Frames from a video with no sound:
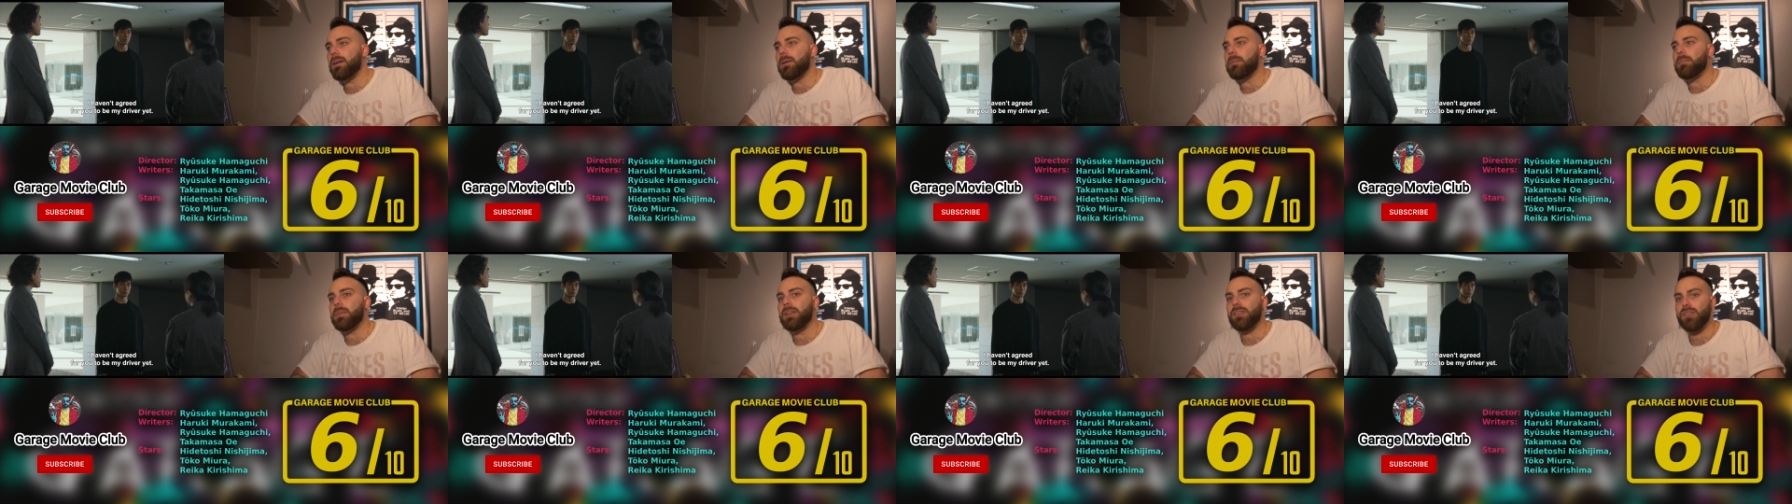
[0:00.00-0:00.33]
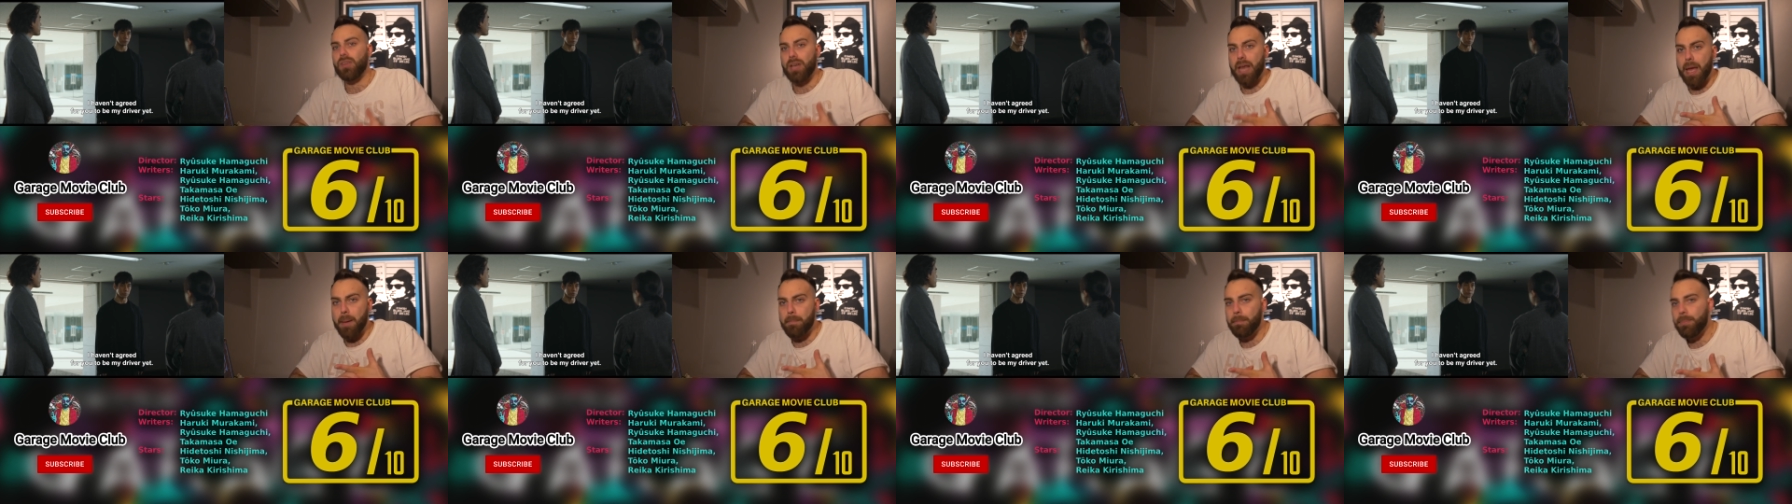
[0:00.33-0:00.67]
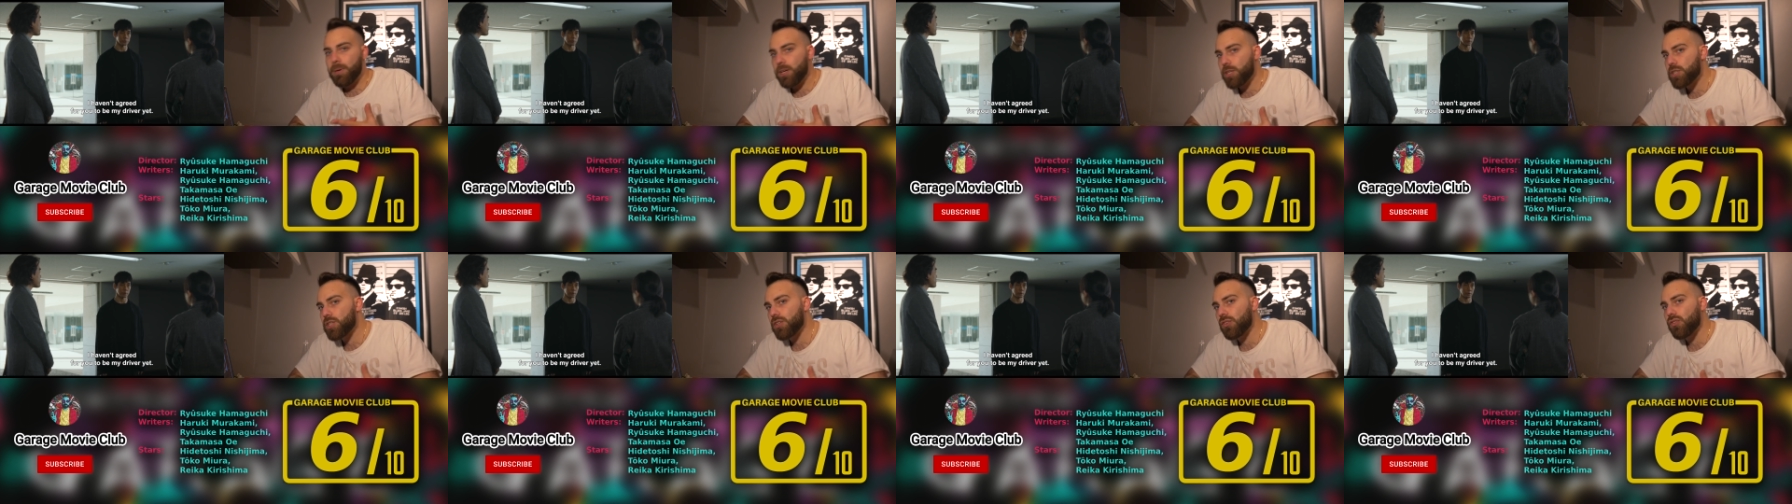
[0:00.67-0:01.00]
It's an
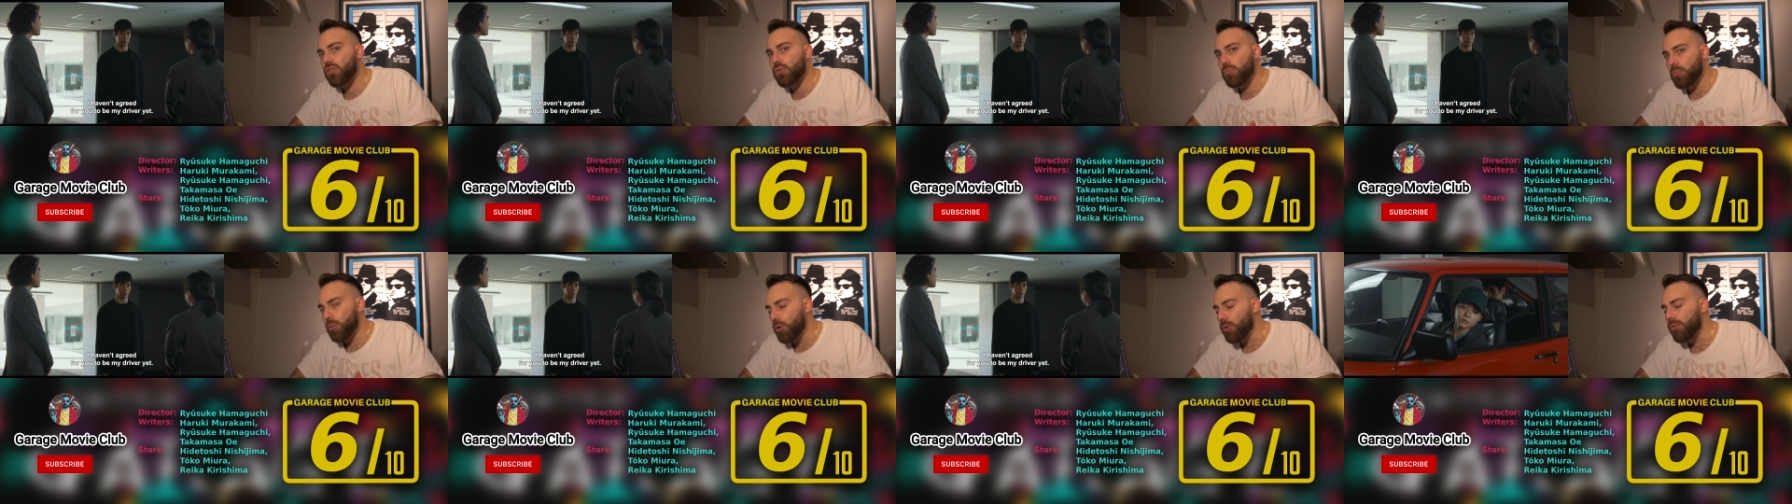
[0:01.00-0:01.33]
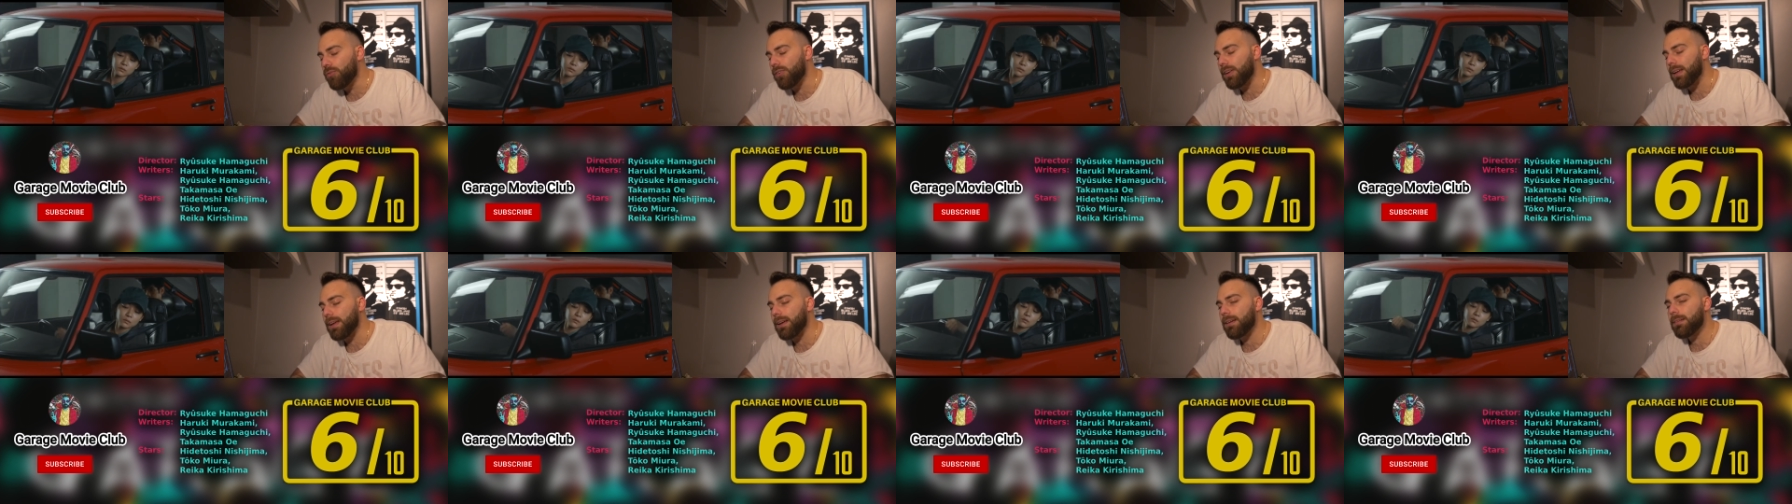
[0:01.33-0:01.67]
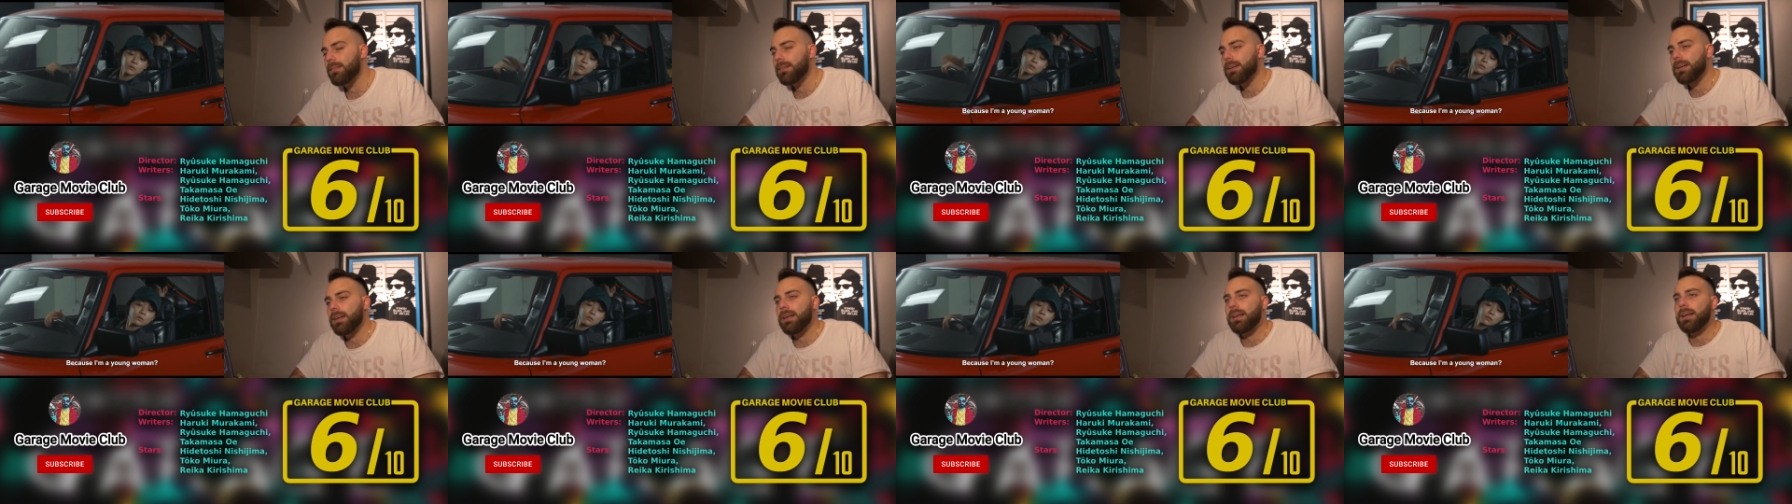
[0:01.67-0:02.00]
ambitious movie.
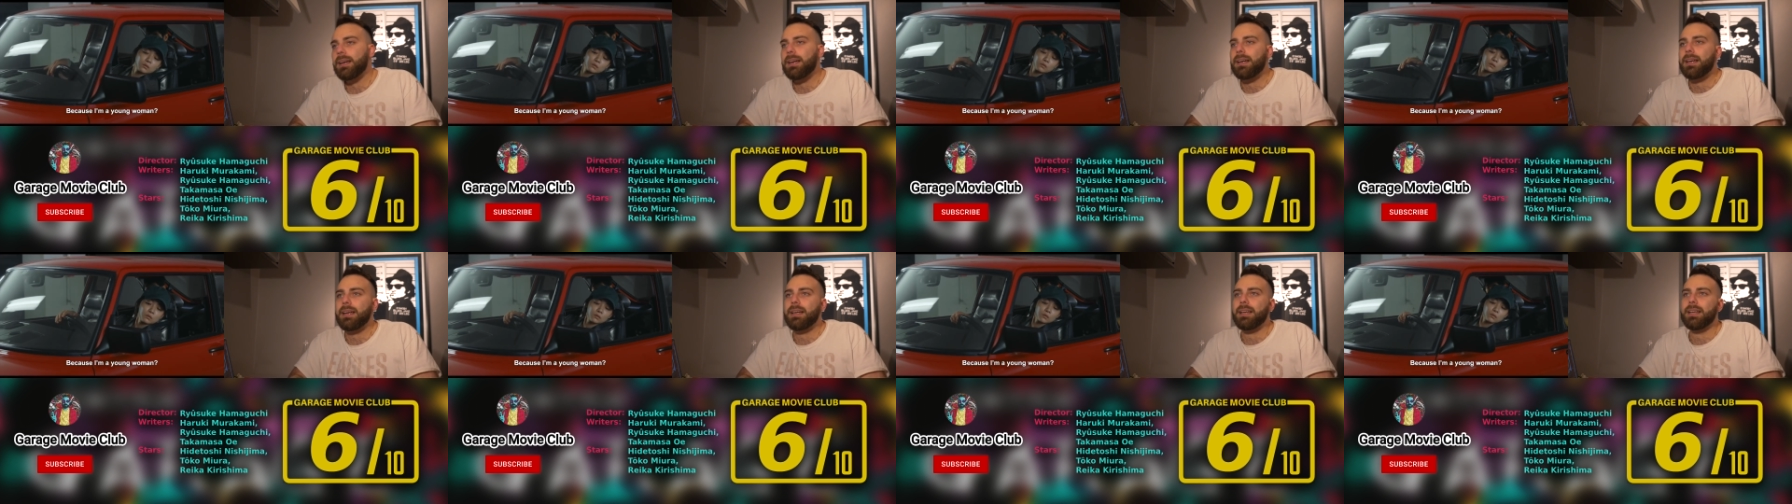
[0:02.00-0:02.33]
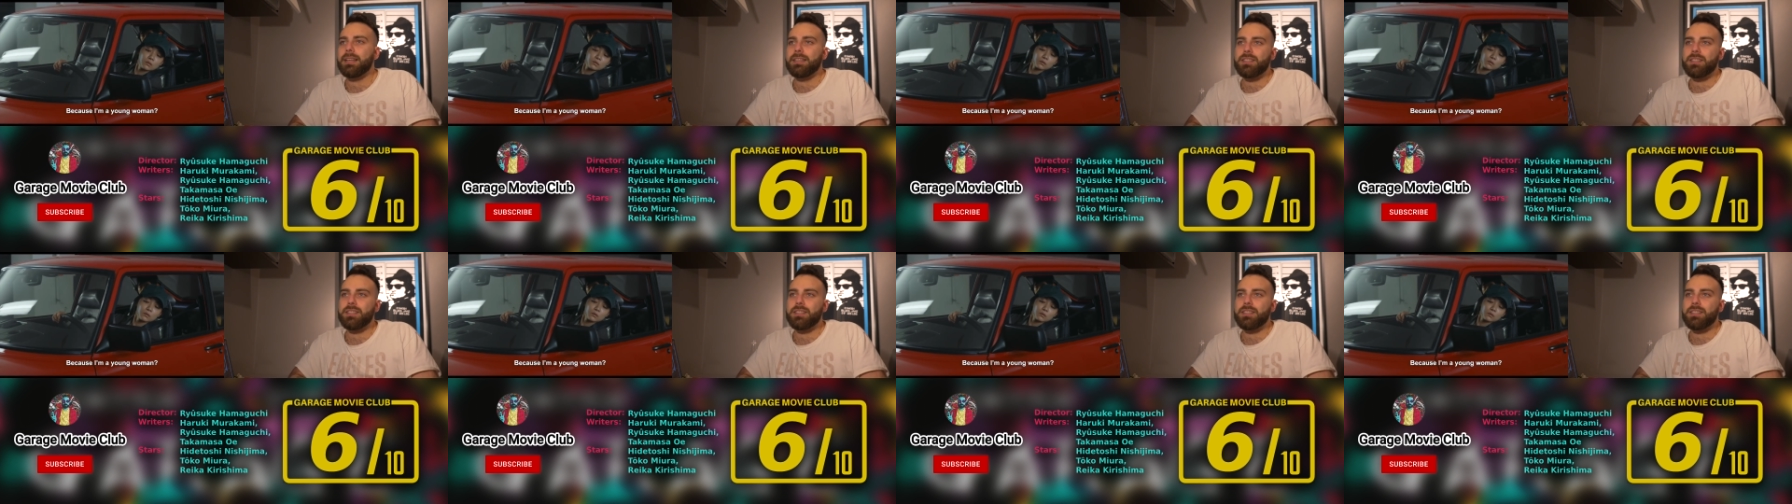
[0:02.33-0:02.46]
It